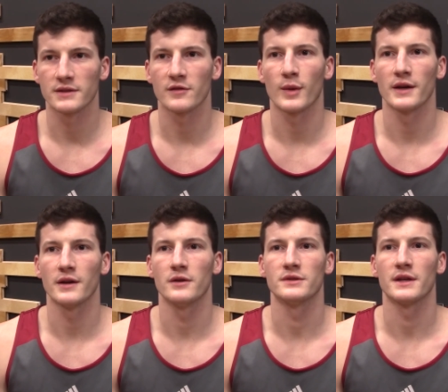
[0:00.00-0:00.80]
Everybody
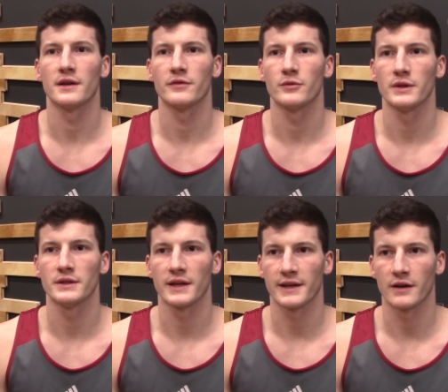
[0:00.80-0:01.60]
knows that if we
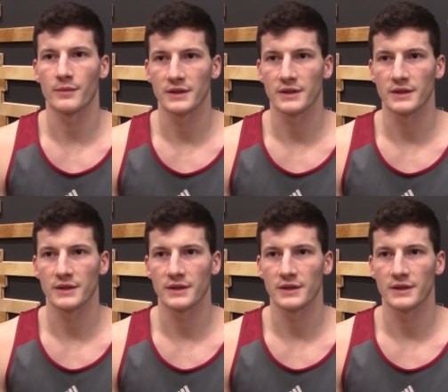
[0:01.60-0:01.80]
take care of